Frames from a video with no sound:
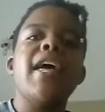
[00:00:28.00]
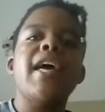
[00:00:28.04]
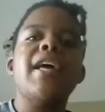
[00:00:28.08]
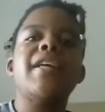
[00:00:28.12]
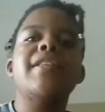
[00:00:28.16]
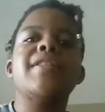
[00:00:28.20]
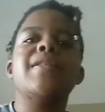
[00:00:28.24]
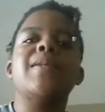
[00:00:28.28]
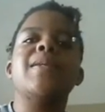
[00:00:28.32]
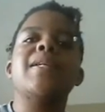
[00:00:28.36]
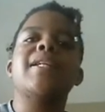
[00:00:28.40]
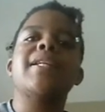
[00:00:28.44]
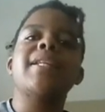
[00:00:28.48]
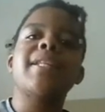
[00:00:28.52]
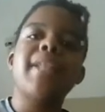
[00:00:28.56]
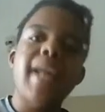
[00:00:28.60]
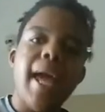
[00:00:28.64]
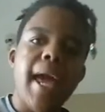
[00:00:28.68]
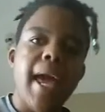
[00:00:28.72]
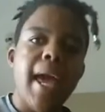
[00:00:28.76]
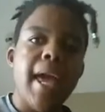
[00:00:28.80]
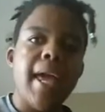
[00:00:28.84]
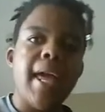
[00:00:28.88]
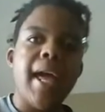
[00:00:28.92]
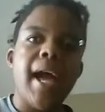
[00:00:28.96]
And
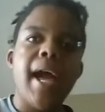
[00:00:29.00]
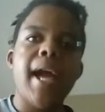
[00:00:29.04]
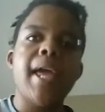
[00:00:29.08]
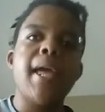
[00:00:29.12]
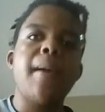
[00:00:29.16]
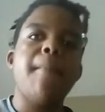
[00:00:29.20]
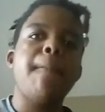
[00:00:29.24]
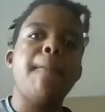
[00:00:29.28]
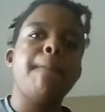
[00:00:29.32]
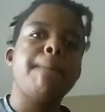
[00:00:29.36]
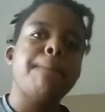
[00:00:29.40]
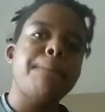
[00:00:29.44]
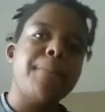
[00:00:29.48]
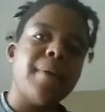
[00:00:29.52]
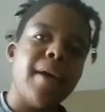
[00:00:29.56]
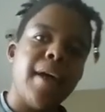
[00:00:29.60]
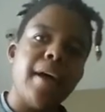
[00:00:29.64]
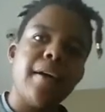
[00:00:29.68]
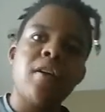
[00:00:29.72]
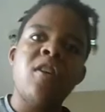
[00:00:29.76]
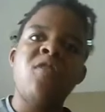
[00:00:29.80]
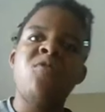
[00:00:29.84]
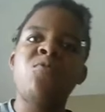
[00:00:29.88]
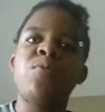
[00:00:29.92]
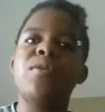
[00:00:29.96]
today I am
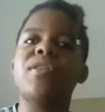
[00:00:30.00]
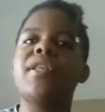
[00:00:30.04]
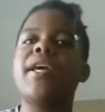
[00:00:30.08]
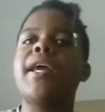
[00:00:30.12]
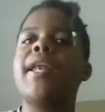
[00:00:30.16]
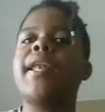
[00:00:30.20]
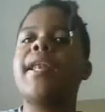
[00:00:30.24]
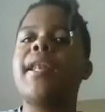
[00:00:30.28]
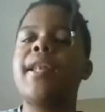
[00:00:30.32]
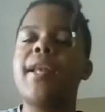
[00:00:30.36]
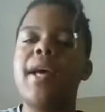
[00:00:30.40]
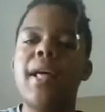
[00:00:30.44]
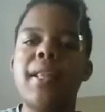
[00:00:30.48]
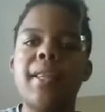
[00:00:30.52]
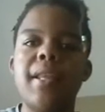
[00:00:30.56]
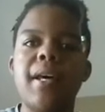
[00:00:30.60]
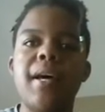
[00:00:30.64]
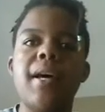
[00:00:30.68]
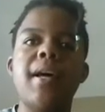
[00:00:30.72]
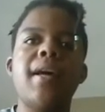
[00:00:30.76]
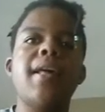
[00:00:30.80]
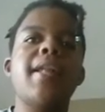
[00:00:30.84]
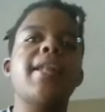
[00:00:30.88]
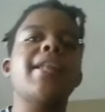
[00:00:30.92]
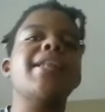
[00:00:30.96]
back with
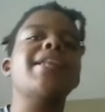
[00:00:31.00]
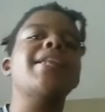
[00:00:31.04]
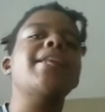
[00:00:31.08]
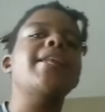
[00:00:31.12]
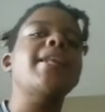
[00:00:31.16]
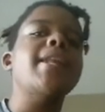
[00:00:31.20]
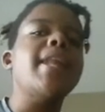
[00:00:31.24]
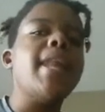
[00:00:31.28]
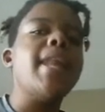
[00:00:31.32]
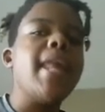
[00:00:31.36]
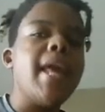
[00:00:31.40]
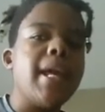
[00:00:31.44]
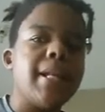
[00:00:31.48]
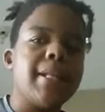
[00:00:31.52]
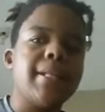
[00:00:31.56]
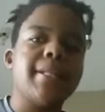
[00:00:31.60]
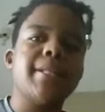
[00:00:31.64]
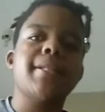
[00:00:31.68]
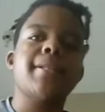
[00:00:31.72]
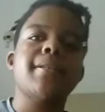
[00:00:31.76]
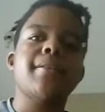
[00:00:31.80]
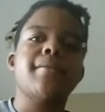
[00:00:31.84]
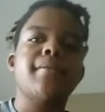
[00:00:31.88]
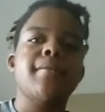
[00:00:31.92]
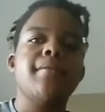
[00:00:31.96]
another
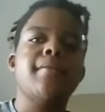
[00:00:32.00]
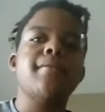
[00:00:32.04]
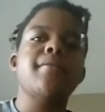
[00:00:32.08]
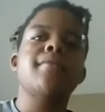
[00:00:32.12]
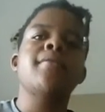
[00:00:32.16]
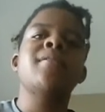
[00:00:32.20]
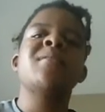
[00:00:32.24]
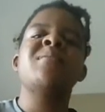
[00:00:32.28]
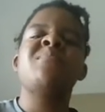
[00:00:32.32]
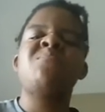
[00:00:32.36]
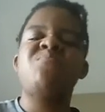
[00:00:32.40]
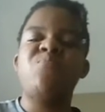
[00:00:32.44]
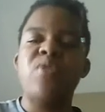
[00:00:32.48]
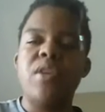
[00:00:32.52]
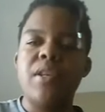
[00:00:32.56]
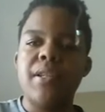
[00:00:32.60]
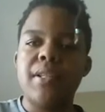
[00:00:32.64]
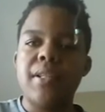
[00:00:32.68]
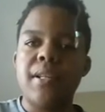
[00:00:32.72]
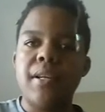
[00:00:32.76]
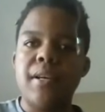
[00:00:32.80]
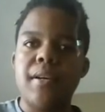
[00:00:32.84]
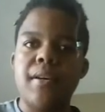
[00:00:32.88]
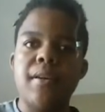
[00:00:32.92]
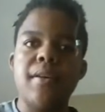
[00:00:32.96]
lit
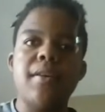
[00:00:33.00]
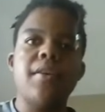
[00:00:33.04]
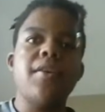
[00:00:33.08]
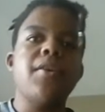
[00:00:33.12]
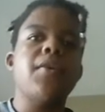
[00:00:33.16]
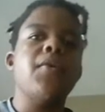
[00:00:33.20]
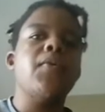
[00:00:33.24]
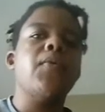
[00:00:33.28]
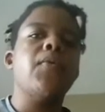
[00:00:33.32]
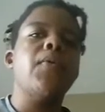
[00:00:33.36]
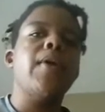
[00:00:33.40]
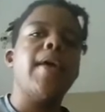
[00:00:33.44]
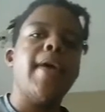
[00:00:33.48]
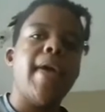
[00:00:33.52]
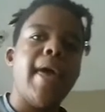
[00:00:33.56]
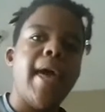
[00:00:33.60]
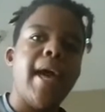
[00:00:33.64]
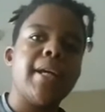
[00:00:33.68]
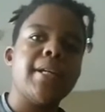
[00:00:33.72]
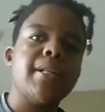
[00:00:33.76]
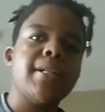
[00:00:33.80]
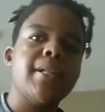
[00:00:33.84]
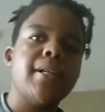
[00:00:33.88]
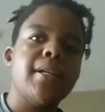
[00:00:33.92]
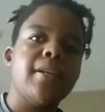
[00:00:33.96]
music
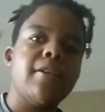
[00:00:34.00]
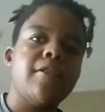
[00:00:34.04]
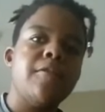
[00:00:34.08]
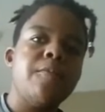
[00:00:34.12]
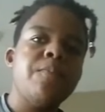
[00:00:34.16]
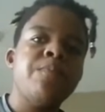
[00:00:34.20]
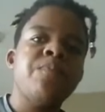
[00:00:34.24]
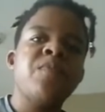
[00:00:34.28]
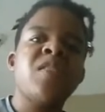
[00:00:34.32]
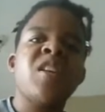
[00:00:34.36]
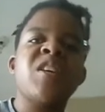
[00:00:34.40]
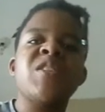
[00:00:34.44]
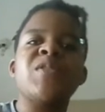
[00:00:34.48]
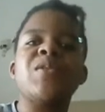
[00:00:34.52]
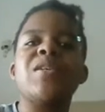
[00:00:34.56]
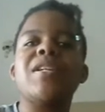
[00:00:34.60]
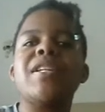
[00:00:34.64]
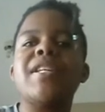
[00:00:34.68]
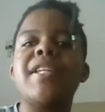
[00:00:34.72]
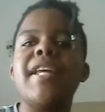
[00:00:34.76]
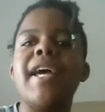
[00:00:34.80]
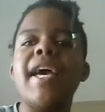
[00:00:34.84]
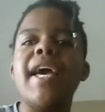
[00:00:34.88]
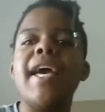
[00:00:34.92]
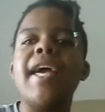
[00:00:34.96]
reaction.
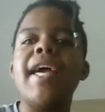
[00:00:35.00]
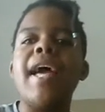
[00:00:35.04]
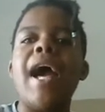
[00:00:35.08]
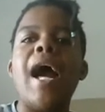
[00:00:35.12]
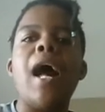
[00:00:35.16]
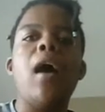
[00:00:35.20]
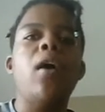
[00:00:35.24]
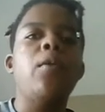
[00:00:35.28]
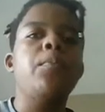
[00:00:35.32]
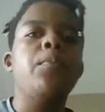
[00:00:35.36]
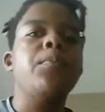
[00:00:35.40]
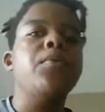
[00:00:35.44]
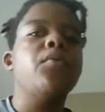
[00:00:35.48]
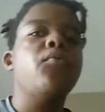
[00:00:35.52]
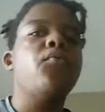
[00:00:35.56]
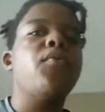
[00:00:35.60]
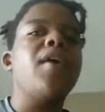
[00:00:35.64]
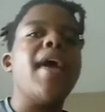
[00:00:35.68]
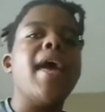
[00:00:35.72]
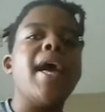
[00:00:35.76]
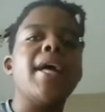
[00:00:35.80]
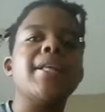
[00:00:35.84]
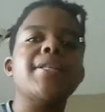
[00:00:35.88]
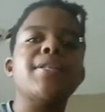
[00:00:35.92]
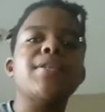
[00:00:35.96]
Today I'll be
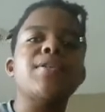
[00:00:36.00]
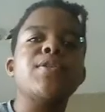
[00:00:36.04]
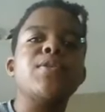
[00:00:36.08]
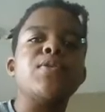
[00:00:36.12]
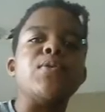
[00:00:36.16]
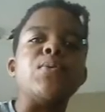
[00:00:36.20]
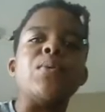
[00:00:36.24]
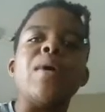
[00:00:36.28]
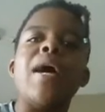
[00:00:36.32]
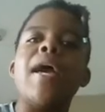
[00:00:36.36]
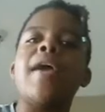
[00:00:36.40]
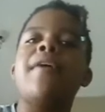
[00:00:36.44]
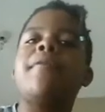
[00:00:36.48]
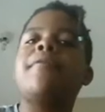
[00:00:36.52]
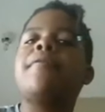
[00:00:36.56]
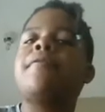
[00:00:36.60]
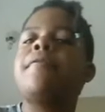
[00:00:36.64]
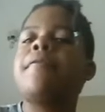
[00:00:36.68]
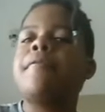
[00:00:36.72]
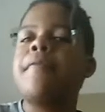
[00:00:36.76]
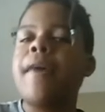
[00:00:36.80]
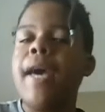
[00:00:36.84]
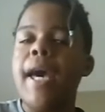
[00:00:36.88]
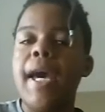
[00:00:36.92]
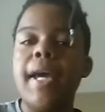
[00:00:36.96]
reacting to a
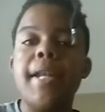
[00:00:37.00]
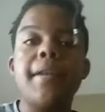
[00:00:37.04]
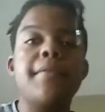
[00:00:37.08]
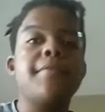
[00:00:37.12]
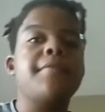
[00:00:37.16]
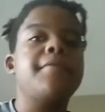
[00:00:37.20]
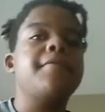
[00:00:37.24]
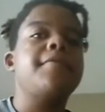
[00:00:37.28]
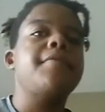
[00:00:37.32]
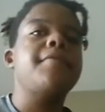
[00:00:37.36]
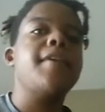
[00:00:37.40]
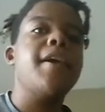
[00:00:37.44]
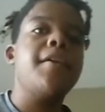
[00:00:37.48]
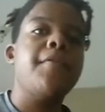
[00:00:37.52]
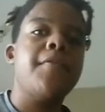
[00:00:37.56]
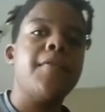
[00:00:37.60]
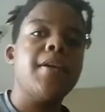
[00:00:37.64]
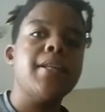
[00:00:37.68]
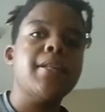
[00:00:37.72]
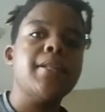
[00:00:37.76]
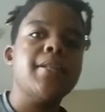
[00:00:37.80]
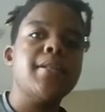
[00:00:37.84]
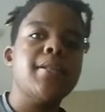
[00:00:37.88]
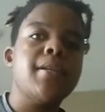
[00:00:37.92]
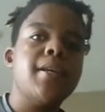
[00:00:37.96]
fan
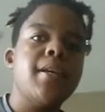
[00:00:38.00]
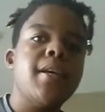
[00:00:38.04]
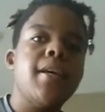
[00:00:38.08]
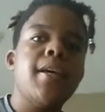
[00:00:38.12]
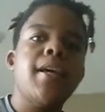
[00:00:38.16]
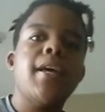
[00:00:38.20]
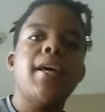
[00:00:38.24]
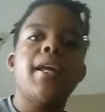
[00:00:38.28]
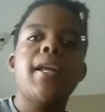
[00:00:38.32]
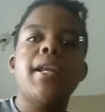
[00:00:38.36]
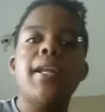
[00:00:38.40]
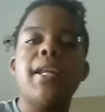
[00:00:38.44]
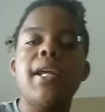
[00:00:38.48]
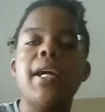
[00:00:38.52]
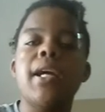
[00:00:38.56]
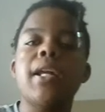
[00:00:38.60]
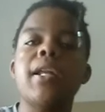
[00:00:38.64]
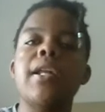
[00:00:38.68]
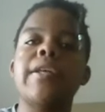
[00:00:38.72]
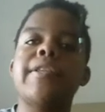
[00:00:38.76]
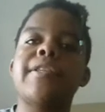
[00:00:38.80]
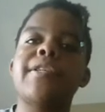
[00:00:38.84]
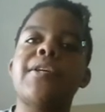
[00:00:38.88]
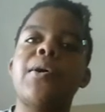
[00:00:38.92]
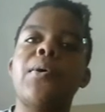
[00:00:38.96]
favorite, Nick
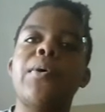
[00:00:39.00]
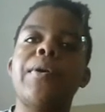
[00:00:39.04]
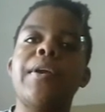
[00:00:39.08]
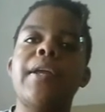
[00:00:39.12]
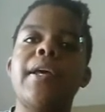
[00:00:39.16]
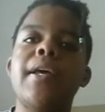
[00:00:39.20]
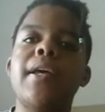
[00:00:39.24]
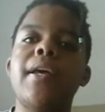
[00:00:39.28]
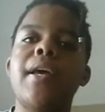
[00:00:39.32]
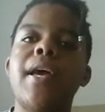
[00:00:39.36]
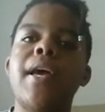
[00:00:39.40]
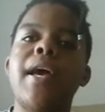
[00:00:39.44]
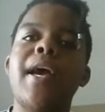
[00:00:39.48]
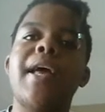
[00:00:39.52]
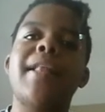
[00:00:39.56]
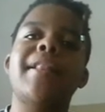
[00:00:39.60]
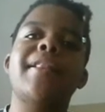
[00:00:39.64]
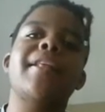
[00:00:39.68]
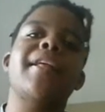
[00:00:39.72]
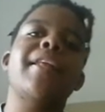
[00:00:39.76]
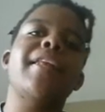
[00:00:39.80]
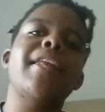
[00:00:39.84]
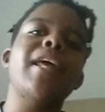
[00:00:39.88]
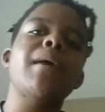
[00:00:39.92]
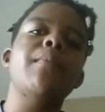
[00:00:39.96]
Nittoli,
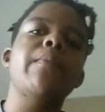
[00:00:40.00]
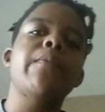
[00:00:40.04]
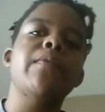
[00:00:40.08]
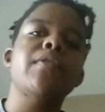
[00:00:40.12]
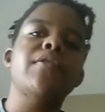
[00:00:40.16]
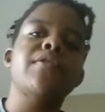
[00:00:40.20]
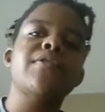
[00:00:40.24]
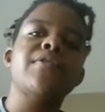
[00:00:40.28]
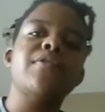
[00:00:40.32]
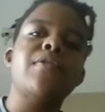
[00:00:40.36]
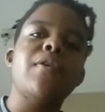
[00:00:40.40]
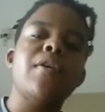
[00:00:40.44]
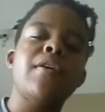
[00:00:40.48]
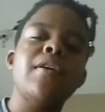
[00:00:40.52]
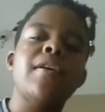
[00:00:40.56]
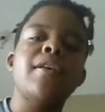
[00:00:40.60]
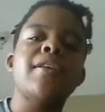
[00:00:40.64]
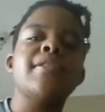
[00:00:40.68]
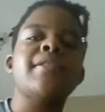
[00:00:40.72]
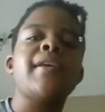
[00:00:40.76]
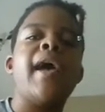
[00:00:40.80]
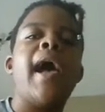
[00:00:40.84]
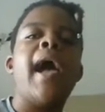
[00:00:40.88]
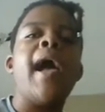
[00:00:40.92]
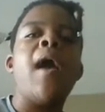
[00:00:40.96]
and the name of the song
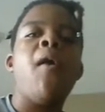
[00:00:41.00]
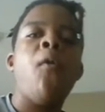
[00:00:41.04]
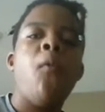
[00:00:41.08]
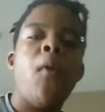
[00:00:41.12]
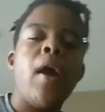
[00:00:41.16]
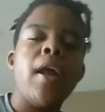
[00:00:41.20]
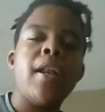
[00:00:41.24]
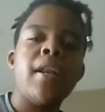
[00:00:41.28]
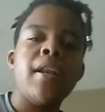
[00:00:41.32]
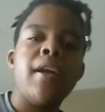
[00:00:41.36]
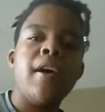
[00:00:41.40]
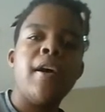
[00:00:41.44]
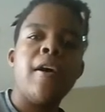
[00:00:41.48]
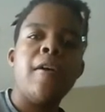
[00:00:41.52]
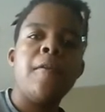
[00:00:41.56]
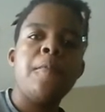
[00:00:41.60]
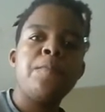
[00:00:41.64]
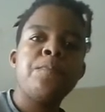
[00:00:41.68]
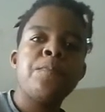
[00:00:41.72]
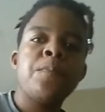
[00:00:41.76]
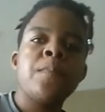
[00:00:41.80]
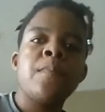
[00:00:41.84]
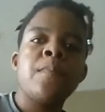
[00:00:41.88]
is I Wonder.